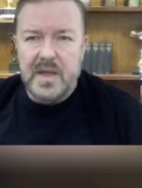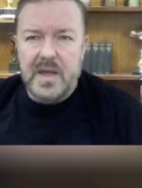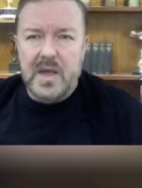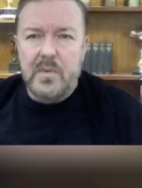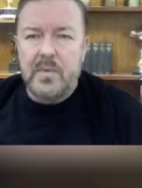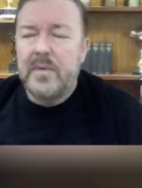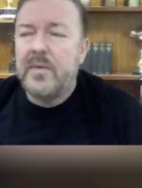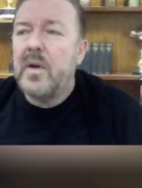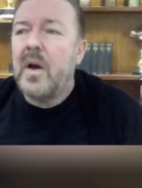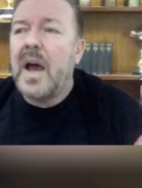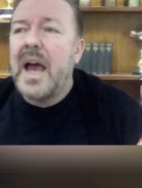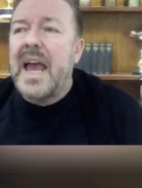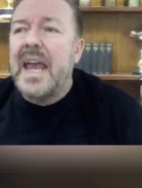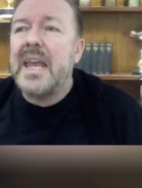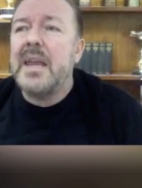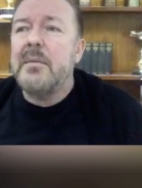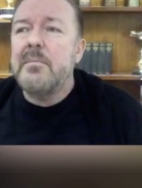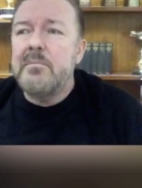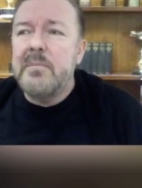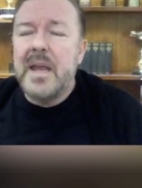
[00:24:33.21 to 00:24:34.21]
We've got
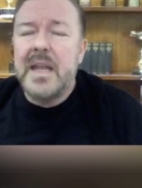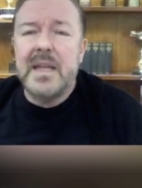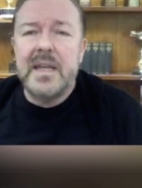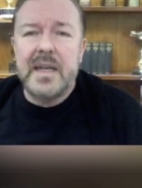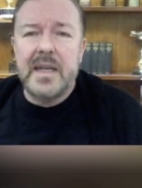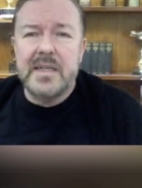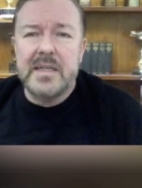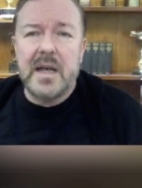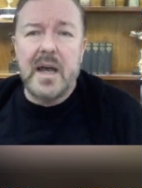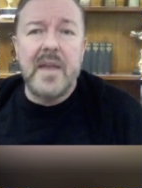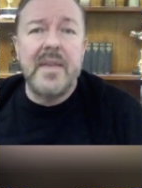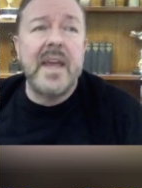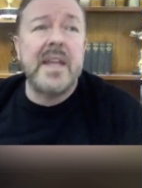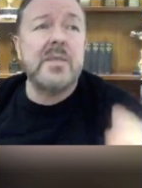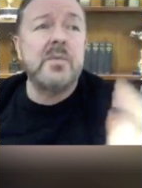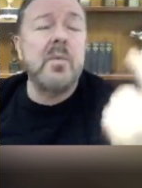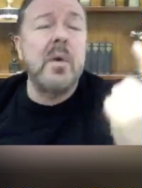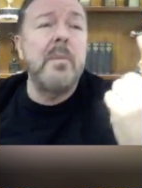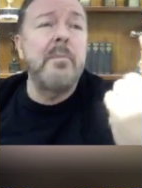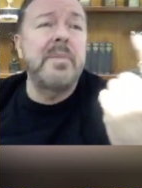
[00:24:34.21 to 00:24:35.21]
8 million examples, and that's
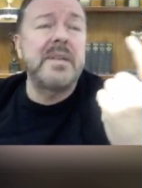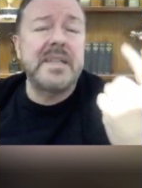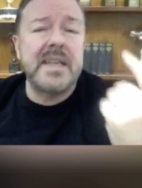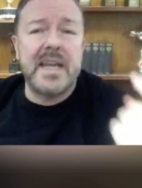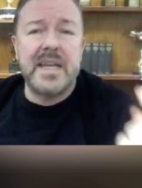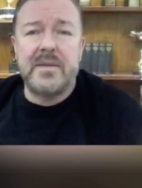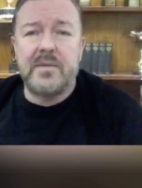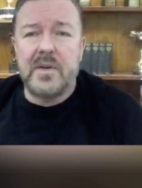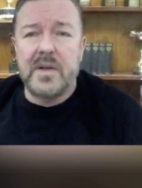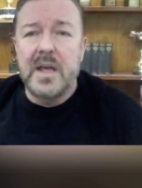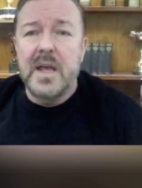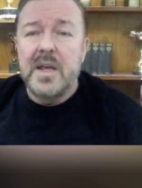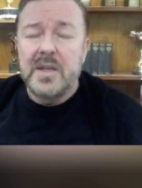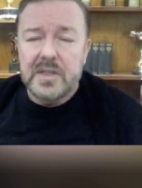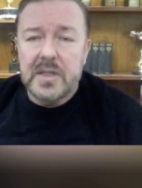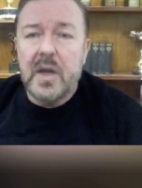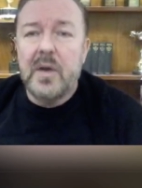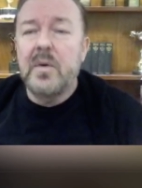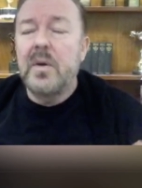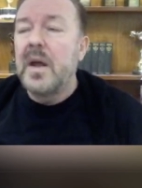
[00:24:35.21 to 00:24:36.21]
1%.
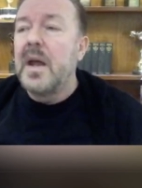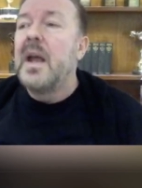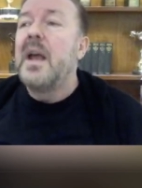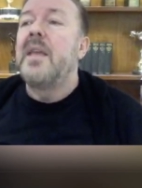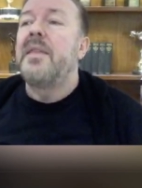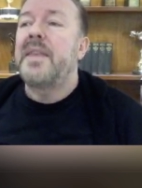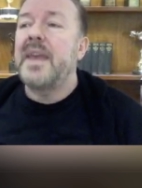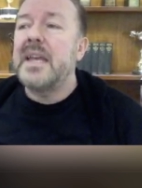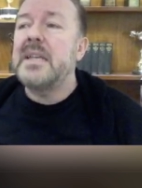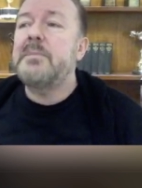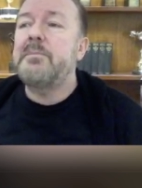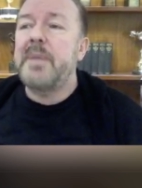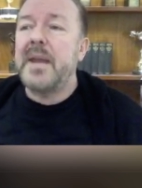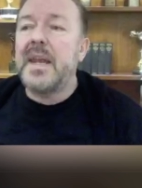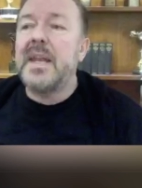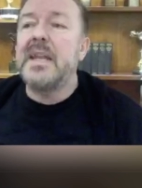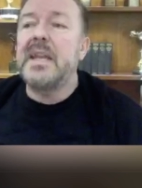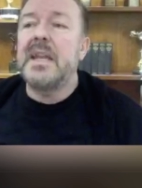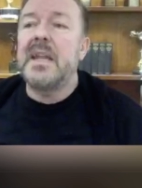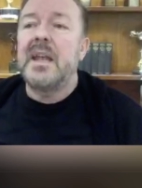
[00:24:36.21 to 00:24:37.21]
So there's
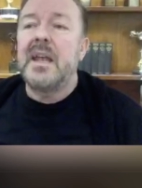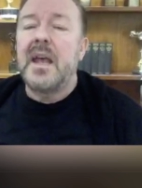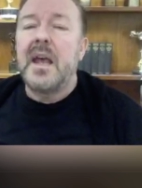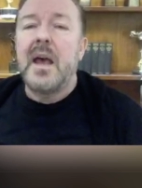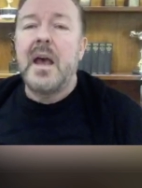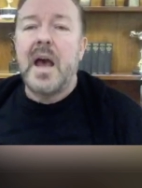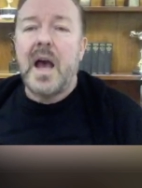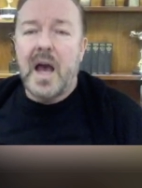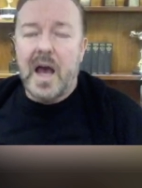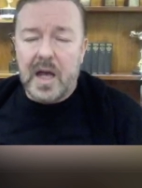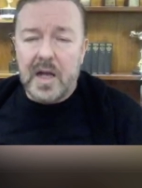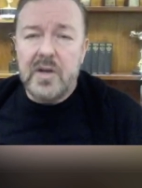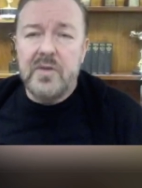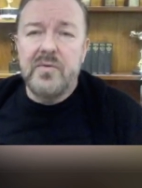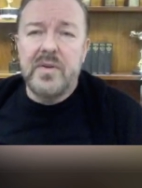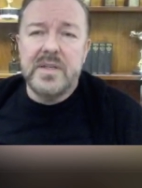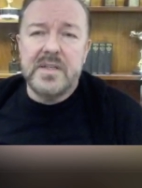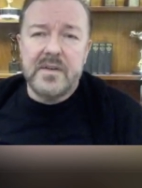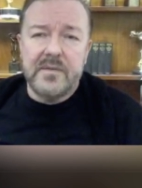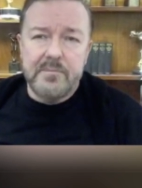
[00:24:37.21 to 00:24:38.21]
been
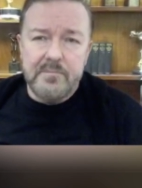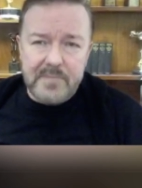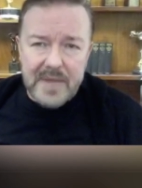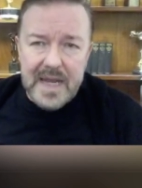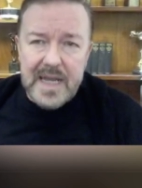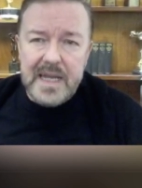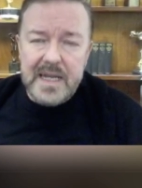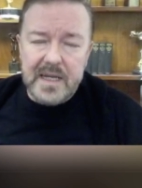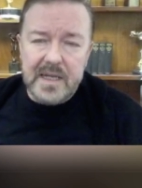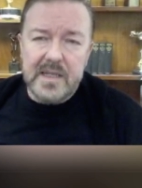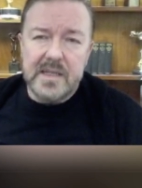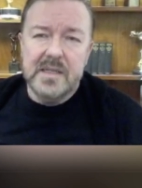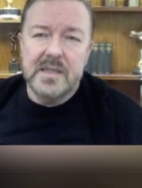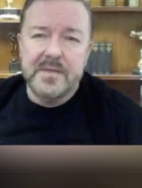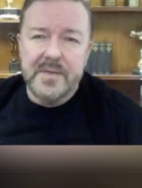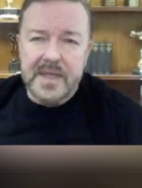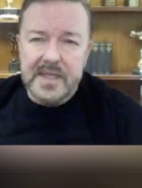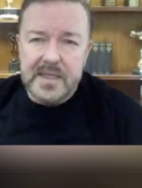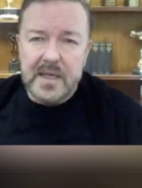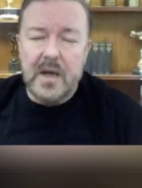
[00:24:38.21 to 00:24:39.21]
hundreds of millions of
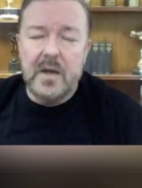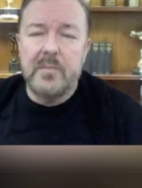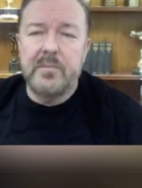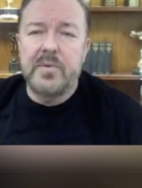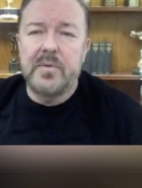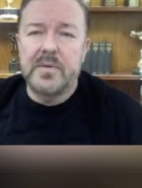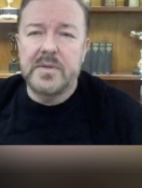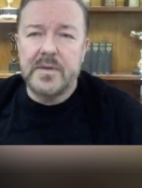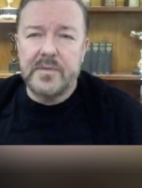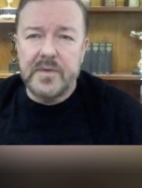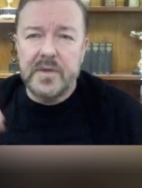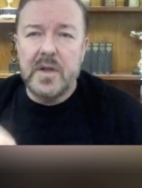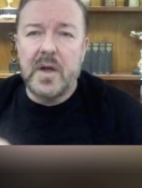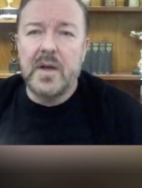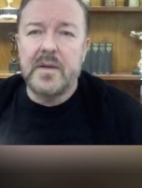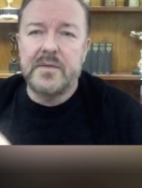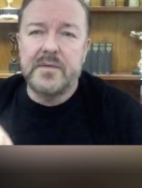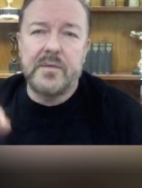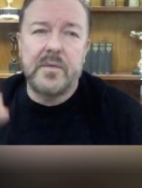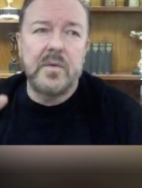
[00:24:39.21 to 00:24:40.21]
examples of
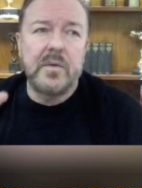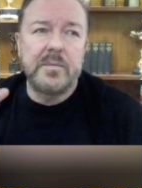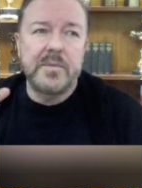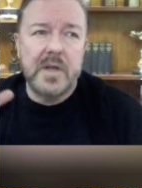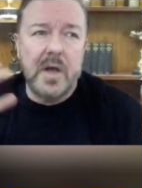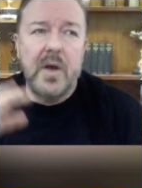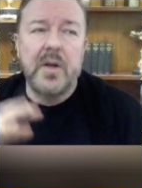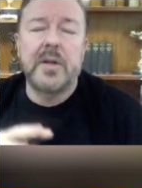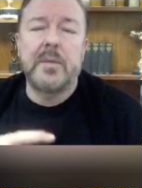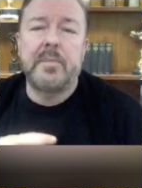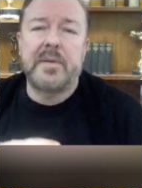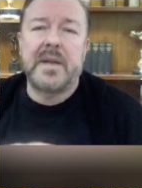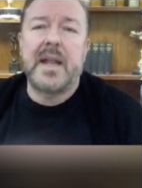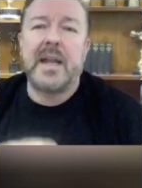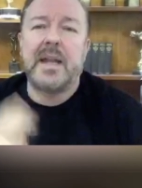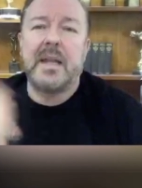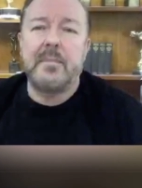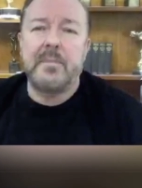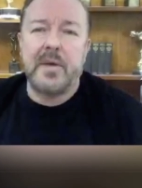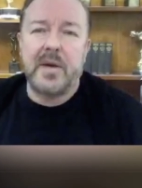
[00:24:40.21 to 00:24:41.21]
life forms on a
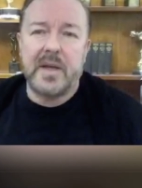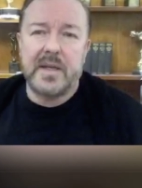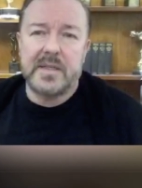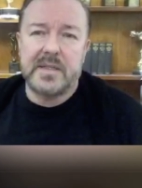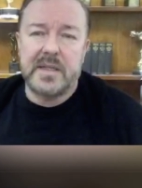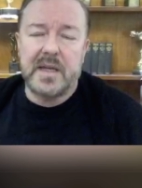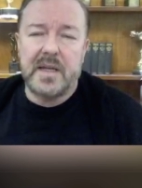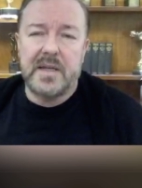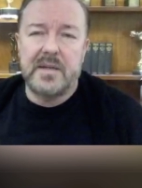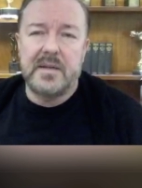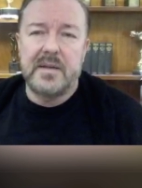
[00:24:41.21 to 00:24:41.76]
planet by a sun.